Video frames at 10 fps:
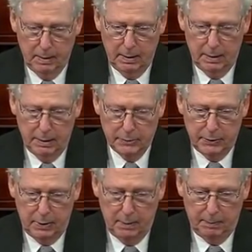Is
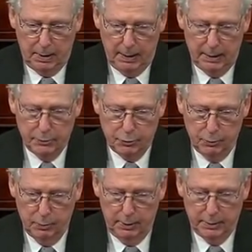their plan
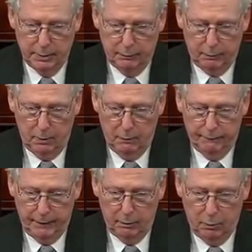truly to throw
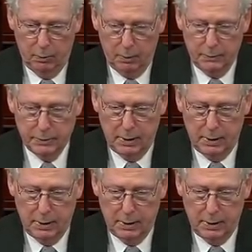federal workers,